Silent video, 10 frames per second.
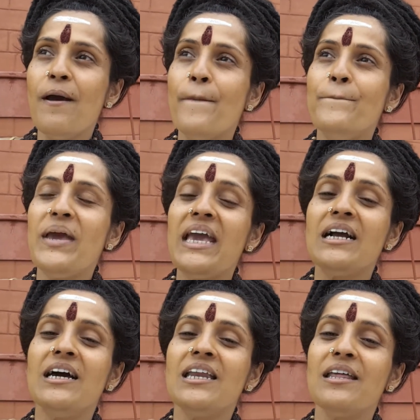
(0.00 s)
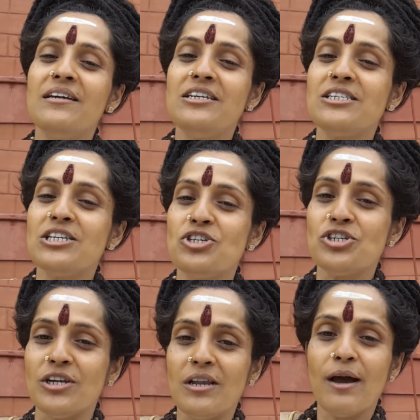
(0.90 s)
make another
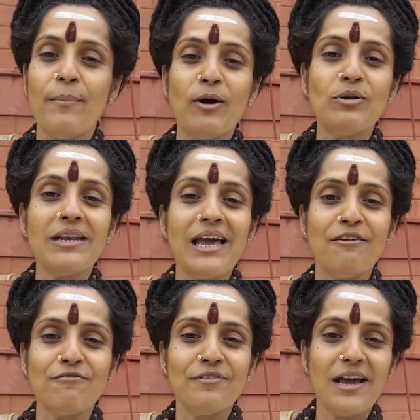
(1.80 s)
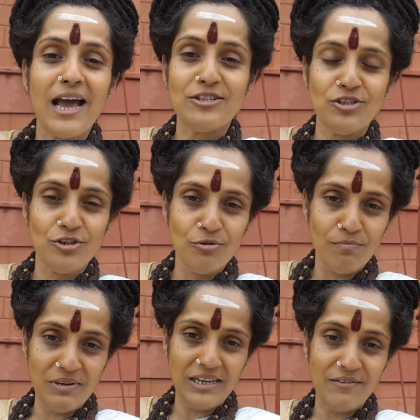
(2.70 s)
decision about life as you
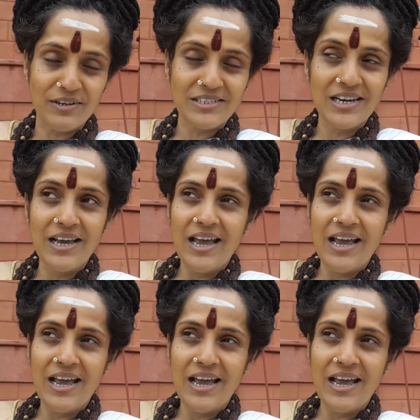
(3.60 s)
believe it.